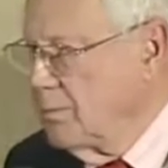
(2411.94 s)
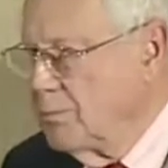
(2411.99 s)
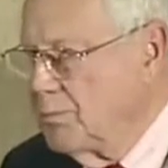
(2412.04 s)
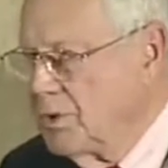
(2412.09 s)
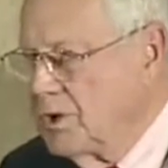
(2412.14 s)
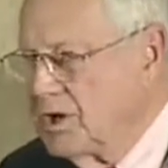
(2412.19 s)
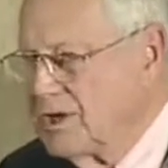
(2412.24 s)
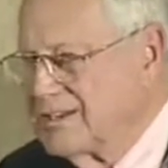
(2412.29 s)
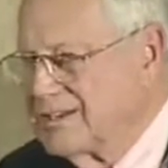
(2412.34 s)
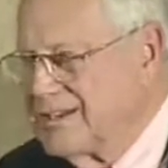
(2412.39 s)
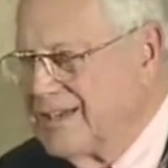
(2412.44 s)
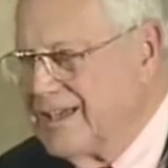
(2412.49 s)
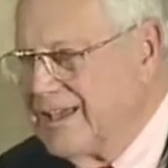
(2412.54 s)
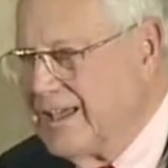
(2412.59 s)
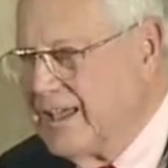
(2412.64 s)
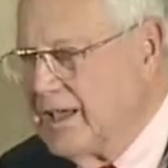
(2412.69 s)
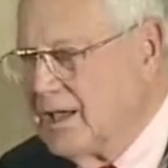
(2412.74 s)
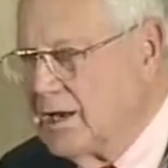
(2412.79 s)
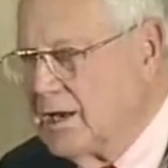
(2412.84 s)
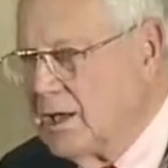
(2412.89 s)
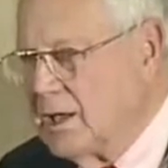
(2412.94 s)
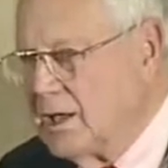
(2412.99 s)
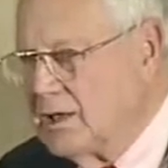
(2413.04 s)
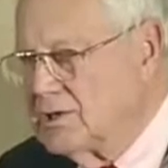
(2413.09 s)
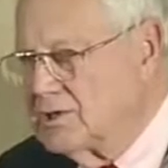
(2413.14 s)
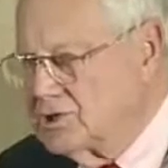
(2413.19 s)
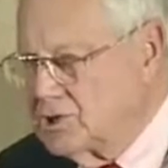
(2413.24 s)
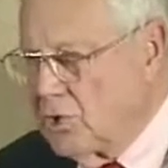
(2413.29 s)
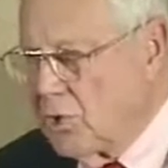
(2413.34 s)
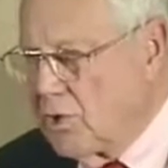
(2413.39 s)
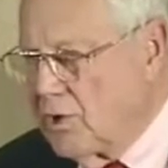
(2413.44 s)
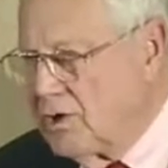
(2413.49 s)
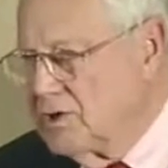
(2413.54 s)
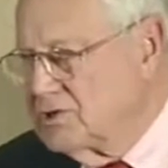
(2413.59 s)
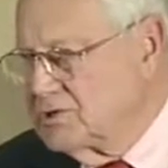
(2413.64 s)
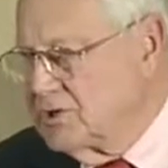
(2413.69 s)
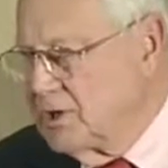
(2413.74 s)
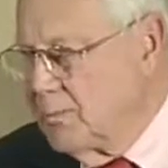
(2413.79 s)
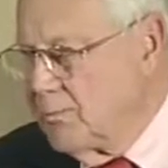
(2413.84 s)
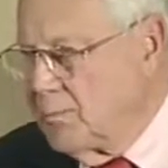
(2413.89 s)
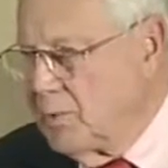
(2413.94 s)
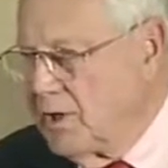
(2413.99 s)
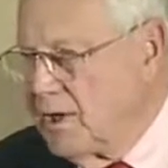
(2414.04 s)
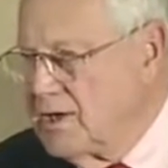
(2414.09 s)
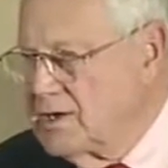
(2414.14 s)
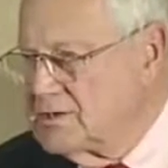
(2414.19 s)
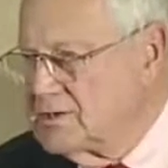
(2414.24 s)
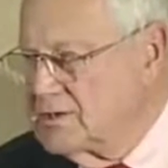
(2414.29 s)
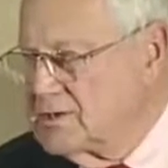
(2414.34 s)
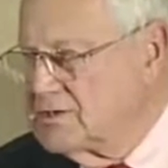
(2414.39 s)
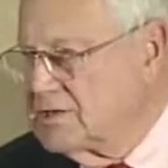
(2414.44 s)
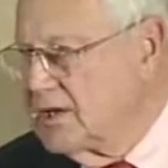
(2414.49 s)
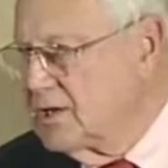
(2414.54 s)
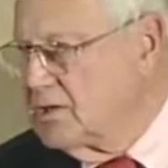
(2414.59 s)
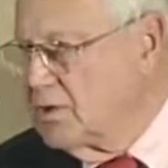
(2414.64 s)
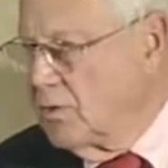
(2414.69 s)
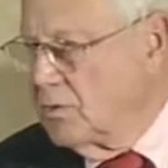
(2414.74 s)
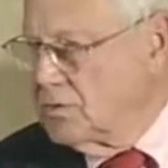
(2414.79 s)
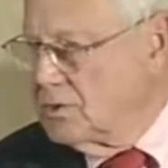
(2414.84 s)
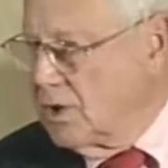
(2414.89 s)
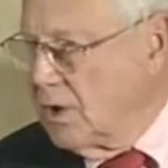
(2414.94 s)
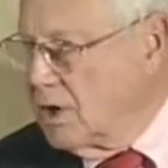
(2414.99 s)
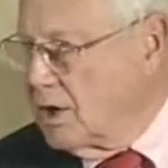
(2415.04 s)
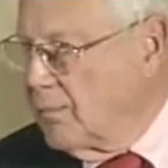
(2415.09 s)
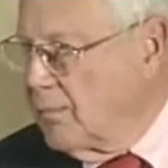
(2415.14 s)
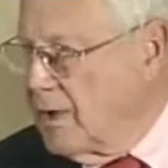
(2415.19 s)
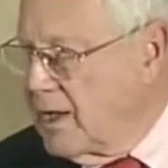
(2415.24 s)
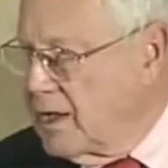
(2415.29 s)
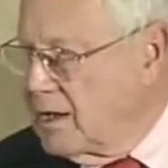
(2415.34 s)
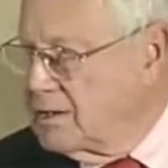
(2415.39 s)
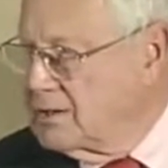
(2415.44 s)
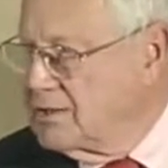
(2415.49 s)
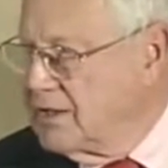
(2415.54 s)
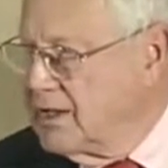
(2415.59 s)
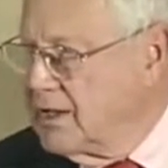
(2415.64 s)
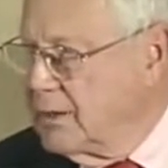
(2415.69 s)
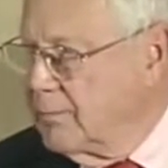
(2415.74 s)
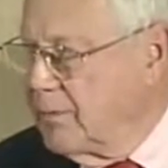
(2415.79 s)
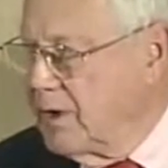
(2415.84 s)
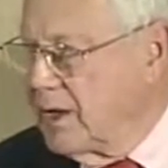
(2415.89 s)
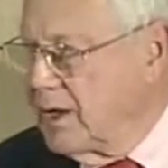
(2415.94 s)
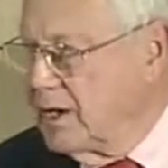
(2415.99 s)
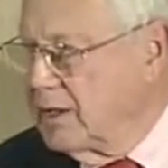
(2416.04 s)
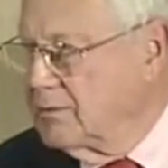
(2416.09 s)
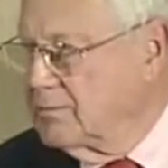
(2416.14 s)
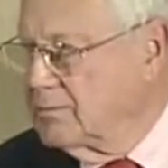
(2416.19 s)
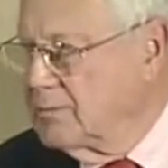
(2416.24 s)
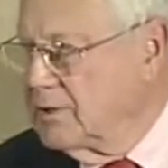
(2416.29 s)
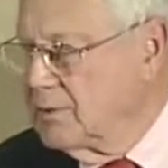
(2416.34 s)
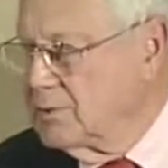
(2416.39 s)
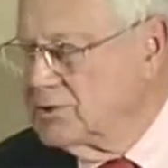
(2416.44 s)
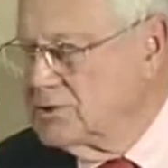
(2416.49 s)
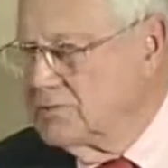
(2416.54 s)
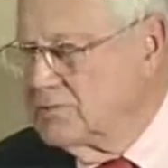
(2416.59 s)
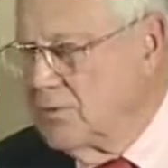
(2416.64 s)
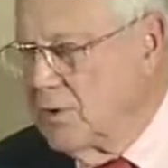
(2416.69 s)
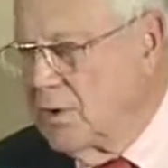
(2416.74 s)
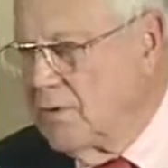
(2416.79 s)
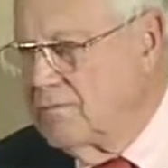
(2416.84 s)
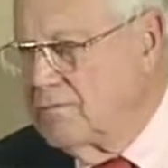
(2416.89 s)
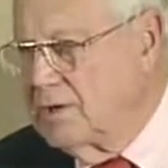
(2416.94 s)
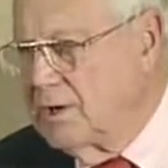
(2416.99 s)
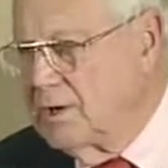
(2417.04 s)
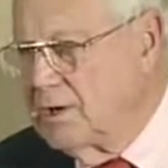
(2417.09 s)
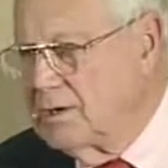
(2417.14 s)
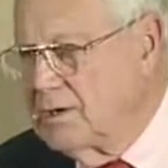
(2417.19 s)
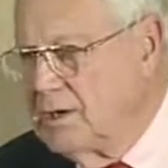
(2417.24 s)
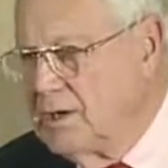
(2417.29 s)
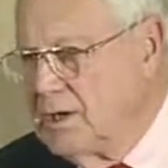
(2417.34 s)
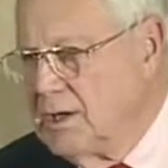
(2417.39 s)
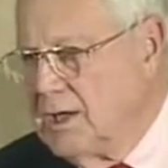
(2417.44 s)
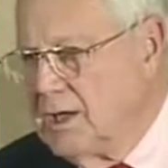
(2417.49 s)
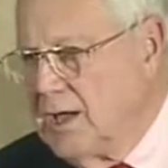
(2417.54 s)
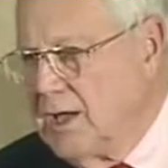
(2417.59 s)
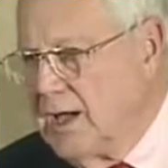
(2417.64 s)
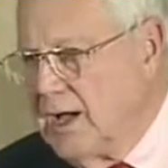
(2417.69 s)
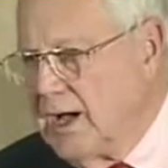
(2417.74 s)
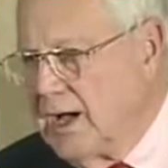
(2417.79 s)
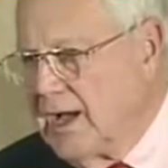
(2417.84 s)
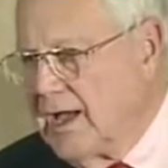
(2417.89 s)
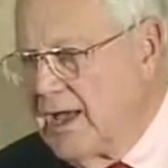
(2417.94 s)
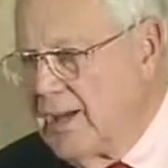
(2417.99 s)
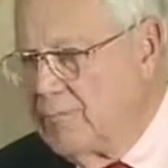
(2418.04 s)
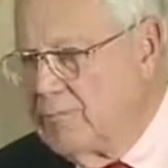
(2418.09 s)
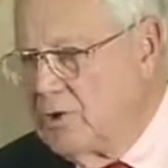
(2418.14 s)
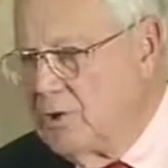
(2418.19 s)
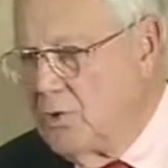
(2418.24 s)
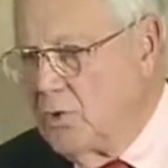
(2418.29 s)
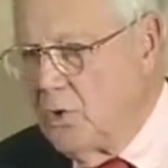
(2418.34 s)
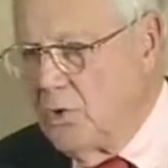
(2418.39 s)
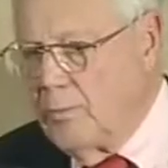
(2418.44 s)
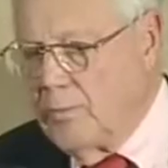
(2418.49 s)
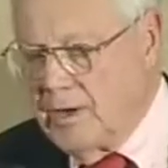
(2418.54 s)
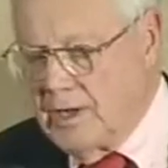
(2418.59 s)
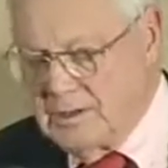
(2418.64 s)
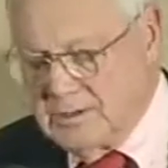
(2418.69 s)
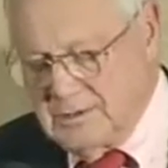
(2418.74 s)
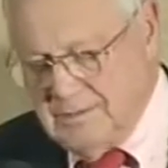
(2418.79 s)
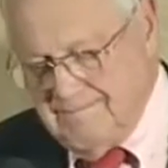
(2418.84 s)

put it in storage someplace and said, don't talk about it to anybody that was involved in it. I happened to know about